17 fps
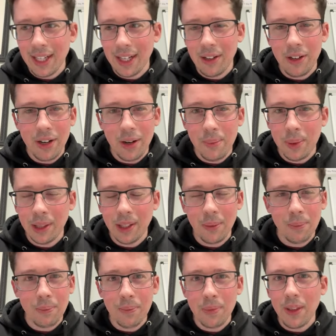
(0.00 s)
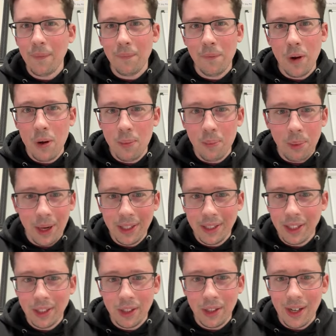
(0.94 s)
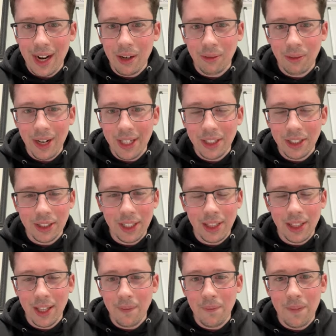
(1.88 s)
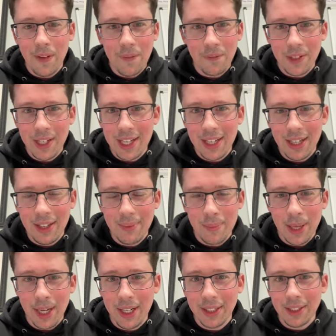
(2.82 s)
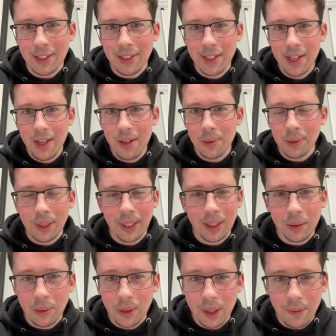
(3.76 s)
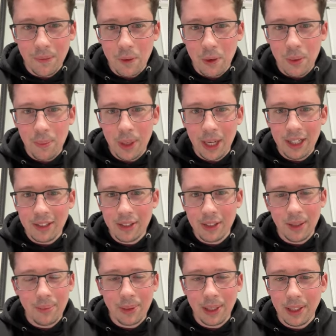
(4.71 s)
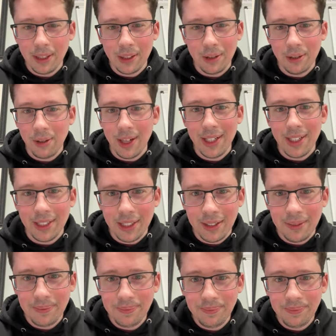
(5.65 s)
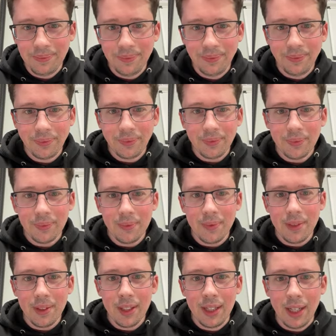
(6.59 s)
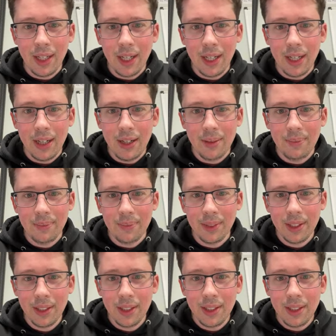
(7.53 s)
I don't know, but the the phone prices are outrageous. I think 15 minutes was like three or four bucks, something crazy. Um,